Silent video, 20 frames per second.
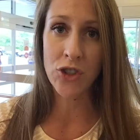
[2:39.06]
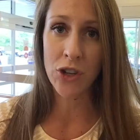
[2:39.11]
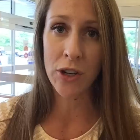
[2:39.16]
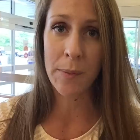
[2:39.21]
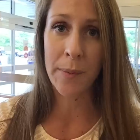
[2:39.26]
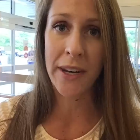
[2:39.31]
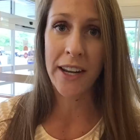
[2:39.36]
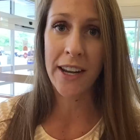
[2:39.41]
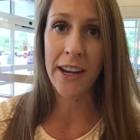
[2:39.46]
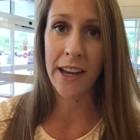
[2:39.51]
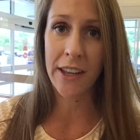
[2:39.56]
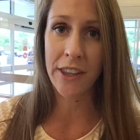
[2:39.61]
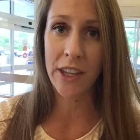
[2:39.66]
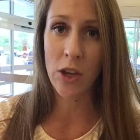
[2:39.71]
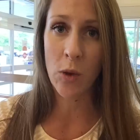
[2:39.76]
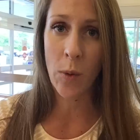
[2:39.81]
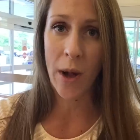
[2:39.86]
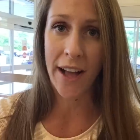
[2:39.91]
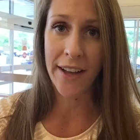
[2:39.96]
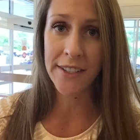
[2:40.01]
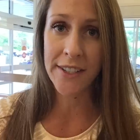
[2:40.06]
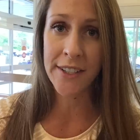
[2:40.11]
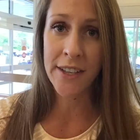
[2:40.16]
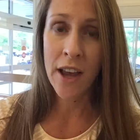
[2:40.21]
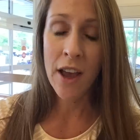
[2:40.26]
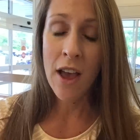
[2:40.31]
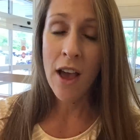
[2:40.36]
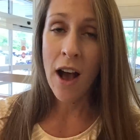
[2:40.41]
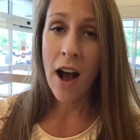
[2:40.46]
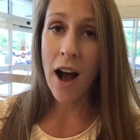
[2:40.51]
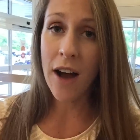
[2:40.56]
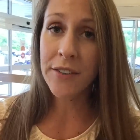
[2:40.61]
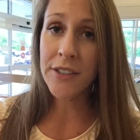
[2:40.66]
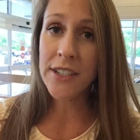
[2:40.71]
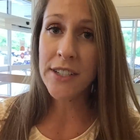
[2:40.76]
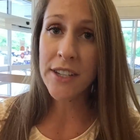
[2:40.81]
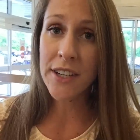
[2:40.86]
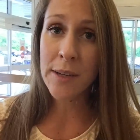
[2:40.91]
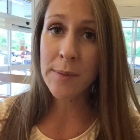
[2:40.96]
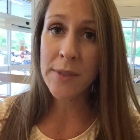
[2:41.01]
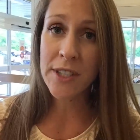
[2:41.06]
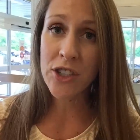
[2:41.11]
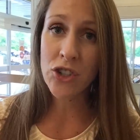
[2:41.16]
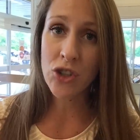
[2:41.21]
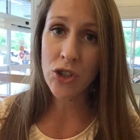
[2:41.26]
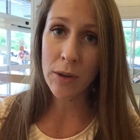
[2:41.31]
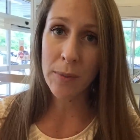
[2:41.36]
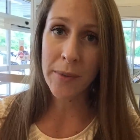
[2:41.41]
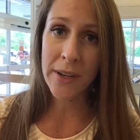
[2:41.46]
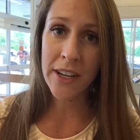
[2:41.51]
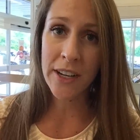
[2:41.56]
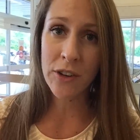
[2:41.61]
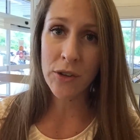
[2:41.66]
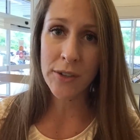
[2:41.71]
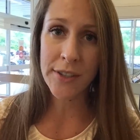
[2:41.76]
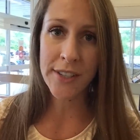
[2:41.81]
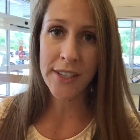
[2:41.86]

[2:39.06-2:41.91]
Germany and the US. Oftentimes in Germany, you'll